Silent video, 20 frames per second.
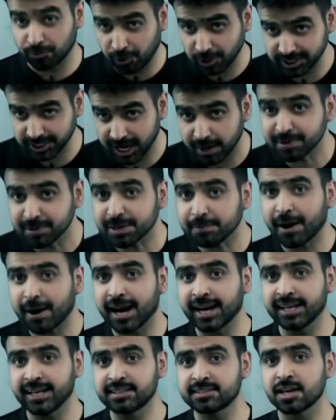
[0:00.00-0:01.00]
Yummy
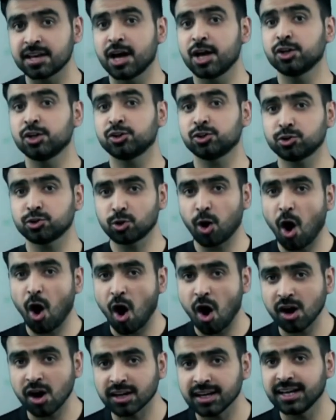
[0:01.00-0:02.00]
Bites,
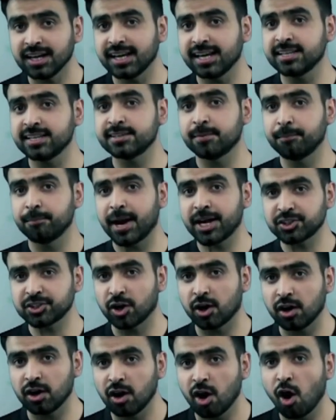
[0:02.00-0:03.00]
stock is a
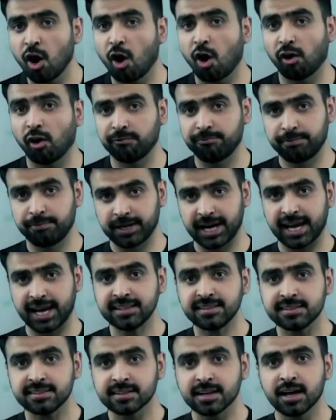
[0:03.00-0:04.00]
measure of
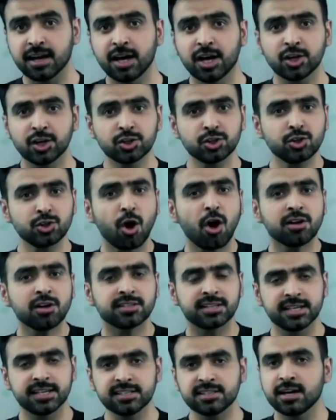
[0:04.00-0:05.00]
breads,
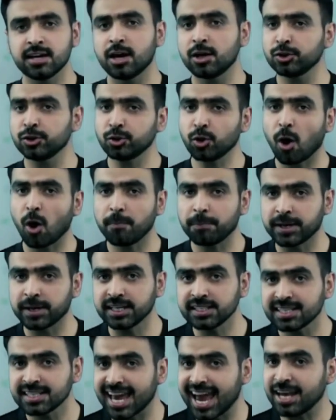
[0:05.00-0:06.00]
sauces,
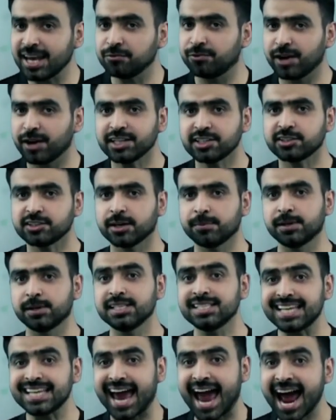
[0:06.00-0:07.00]
toppings and
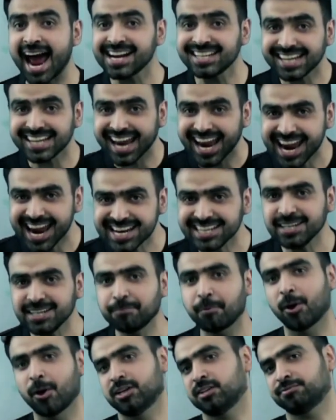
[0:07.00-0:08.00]
vegetables at any
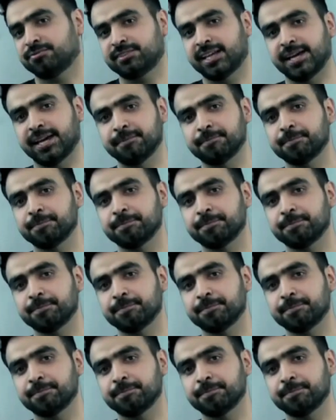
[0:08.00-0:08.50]
point of time.